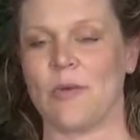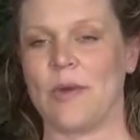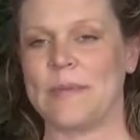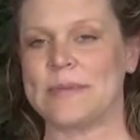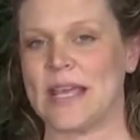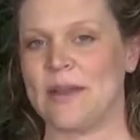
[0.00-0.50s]

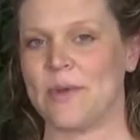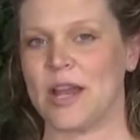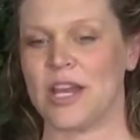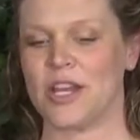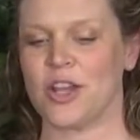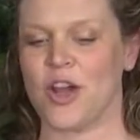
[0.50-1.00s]
website
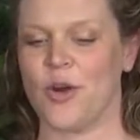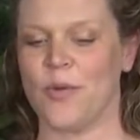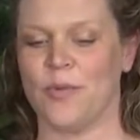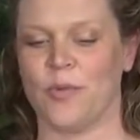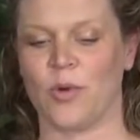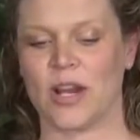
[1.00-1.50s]
ready to
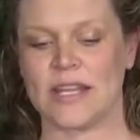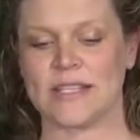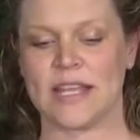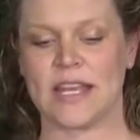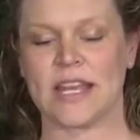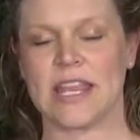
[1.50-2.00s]
go, we're going to
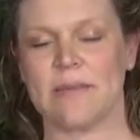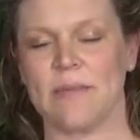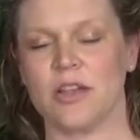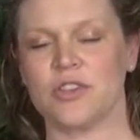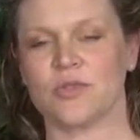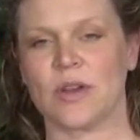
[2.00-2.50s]
send an
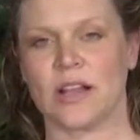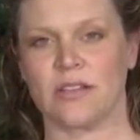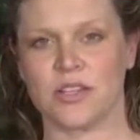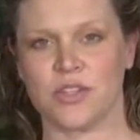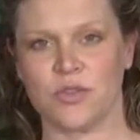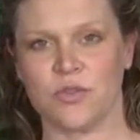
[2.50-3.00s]
email
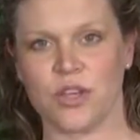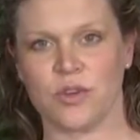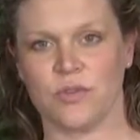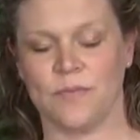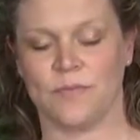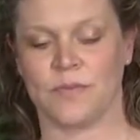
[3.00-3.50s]
directly to
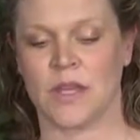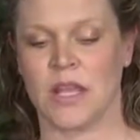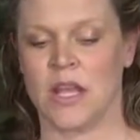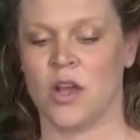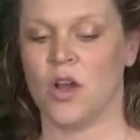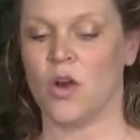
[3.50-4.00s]
you,
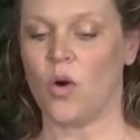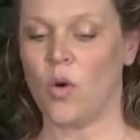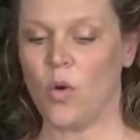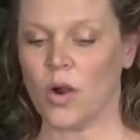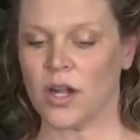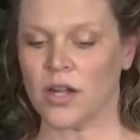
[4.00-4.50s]

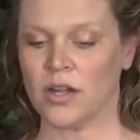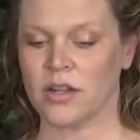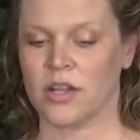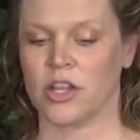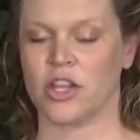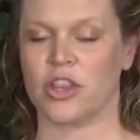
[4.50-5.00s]
or
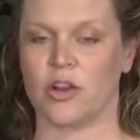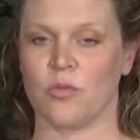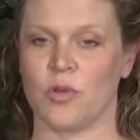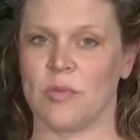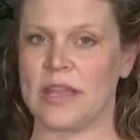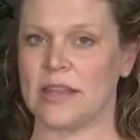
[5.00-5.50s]
there
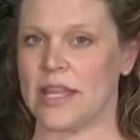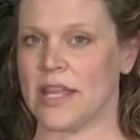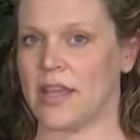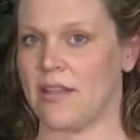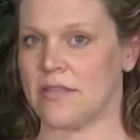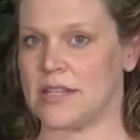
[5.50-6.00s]
will be a
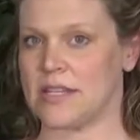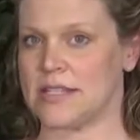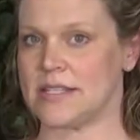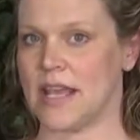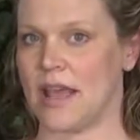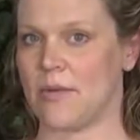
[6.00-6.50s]
link on the
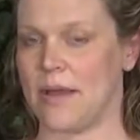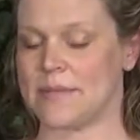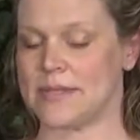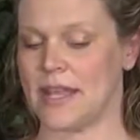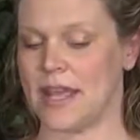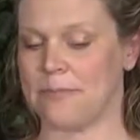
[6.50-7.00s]
DCI
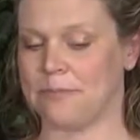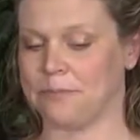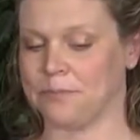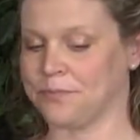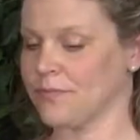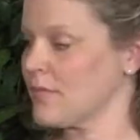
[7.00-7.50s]
website,
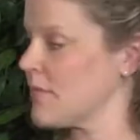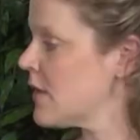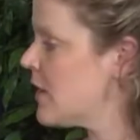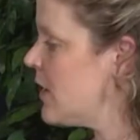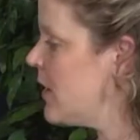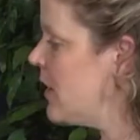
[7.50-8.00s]

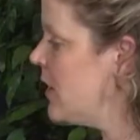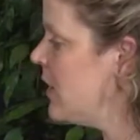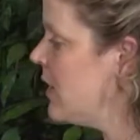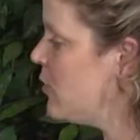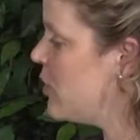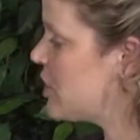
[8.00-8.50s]

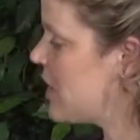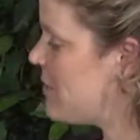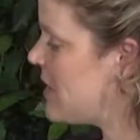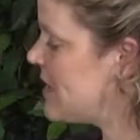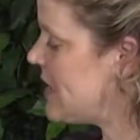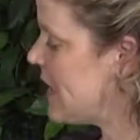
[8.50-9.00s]
which can
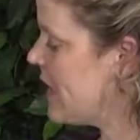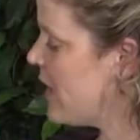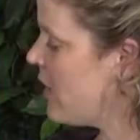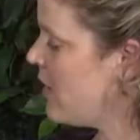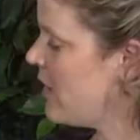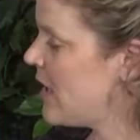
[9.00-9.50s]
be seen
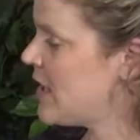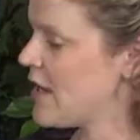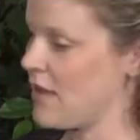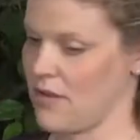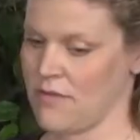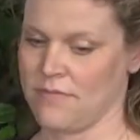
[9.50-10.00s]
here in
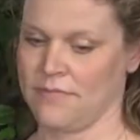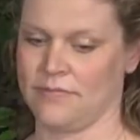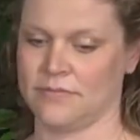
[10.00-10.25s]
yellow.